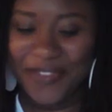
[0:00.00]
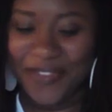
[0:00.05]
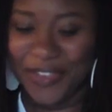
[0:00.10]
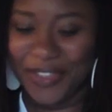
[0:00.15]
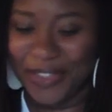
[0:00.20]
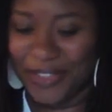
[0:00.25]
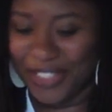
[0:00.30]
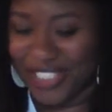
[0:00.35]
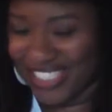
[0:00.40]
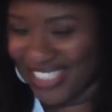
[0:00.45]

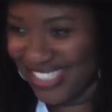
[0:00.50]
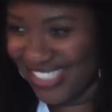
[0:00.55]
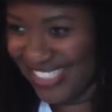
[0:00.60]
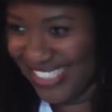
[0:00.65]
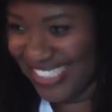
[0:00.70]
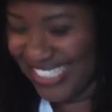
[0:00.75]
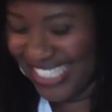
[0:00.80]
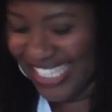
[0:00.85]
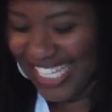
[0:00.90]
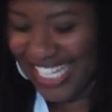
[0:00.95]
Florida.
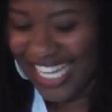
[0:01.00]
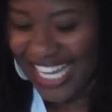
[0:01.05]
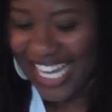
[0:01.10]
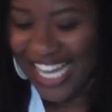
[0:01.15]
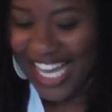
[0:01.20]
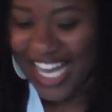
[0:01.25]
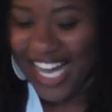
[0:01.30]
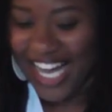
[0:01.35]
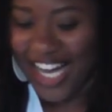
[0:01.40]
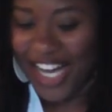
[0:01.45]

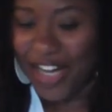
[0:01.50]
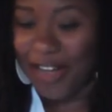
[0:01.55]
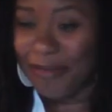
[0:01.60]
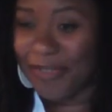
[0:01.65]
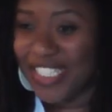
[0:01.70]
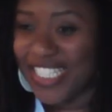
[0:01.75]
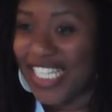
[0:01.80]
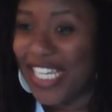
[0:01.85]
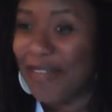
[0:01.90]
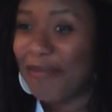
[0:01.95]

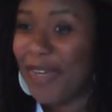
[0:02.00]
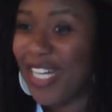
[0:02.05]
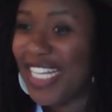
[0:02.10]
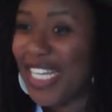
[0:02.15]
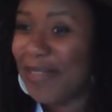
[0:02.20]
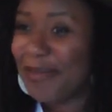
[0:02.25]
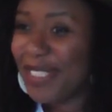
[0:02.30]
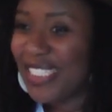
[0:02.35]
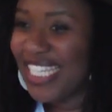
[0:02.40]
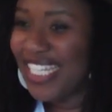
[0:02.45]
Um, again, my
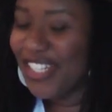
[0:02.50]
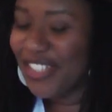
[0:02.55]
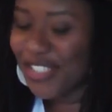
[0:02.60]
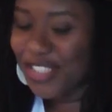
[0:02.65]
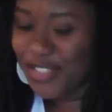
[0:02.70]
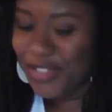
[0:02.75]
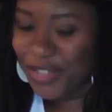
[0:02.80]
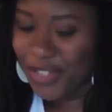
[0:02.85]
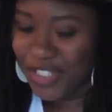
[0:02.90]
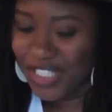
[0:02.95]
name is Kari
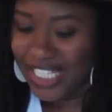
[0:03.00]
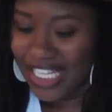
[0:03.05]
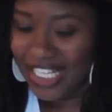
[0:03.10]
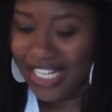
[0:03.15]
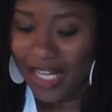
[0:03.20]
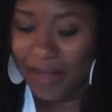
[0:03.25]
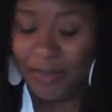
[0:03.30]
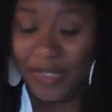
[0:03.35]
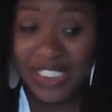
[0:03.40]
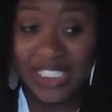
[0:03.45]
Jordan, and
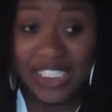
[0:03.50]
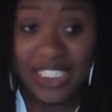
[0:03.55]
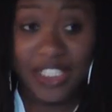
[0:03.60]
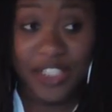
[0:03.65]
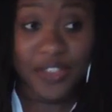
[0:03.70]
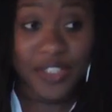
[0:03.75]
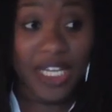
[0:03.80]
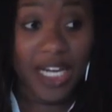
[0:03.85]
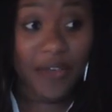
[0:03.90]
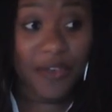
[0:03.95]
I'm the
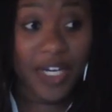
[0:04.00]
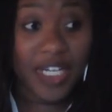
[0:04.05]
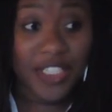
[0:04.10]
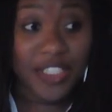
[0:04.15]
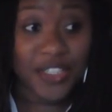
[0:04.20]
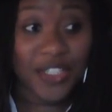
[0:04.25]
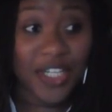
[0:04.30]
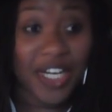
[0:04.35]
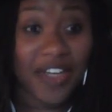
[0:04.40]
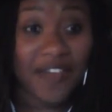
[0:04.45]
Senior
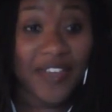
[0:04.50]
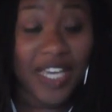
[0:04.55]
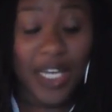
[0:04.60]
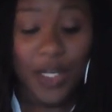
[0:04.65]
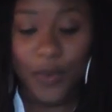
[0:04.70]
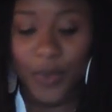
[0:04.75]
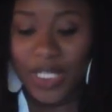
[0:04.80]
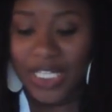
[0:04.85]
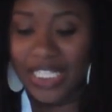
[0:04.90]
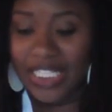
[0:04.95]
Director of
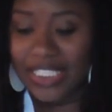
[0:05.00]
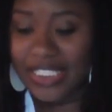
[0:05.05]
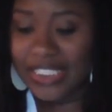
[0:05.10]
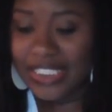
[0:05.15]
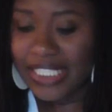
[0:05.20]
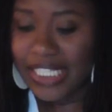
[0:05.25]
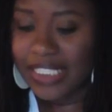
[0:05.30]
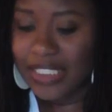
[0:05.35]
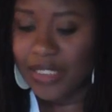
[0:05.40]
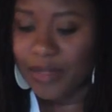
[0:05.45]
Equity and
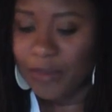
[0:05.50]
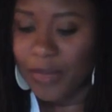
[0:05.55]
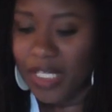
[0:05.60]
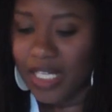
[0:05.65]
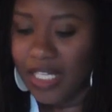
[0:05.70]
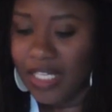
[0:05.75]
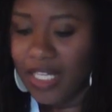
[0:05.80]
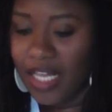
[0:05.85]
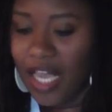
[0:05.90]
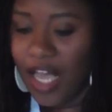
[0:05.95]

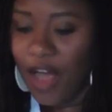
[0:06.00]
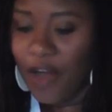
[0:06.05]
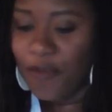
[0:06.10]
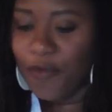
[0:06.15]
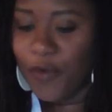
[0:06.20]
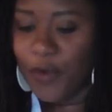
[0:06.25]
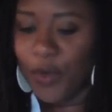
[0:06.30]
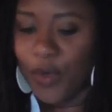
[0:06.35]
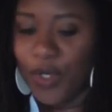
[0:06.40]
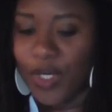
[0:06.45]
Assessment
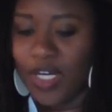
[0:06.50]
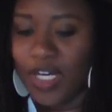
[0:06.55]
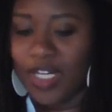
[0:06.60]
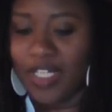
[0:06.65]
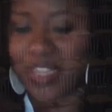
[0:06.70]
for